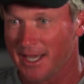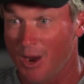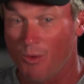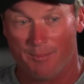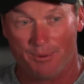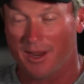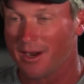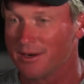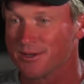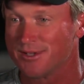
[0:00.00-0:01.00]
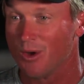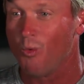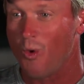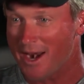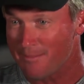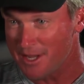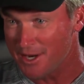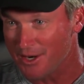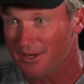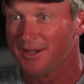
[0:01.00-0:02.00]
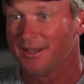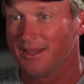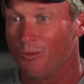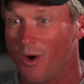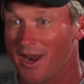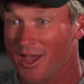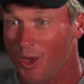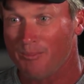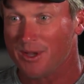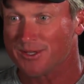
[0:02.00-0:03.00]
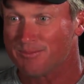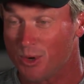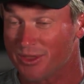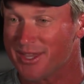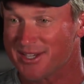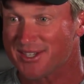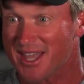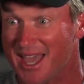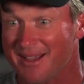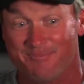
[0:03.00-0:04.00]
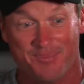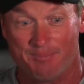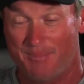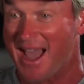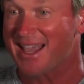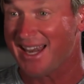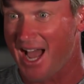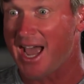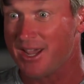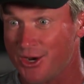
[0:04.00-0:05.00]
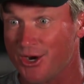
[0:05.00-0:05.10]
And I want players that want to be here, that want to help us put this thing back in high